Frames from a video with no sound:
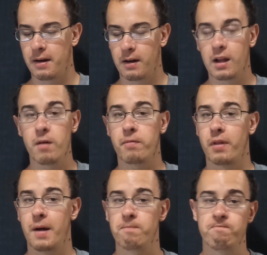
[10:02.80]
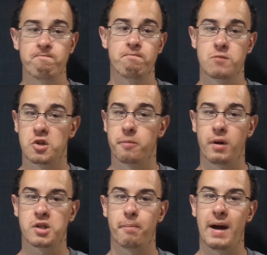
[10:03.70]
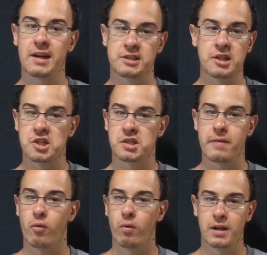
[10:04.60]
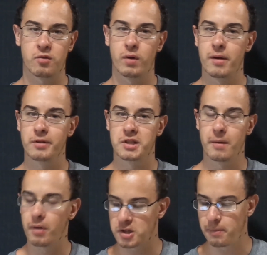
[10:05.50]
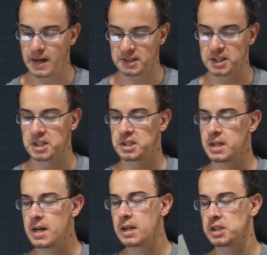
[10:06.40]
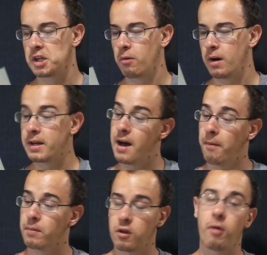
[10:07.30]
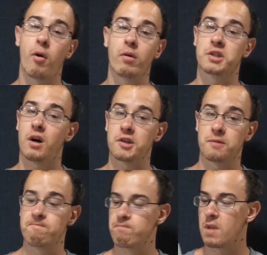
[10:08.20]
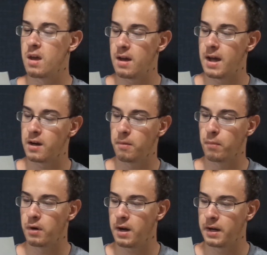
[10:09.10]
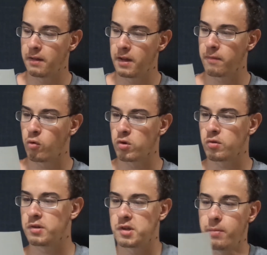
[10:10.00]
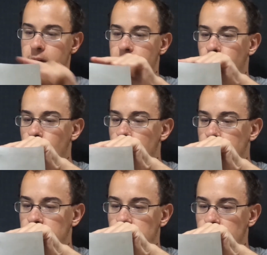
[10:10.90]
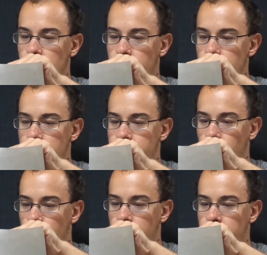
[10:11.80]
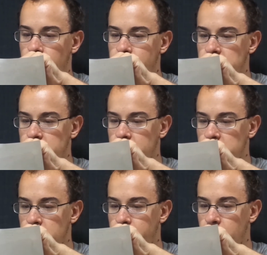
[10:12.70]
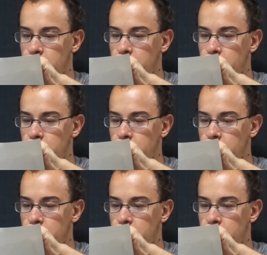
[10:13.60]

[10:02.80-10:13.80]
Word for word: uh, I love him for that just bunch of bastiches everywhere. That's what he would say, A bunch of bastiches. So, uh, yeah, Lobo is awesome at number 9. And then, of course, let's see, we have one, two, three, four, five, All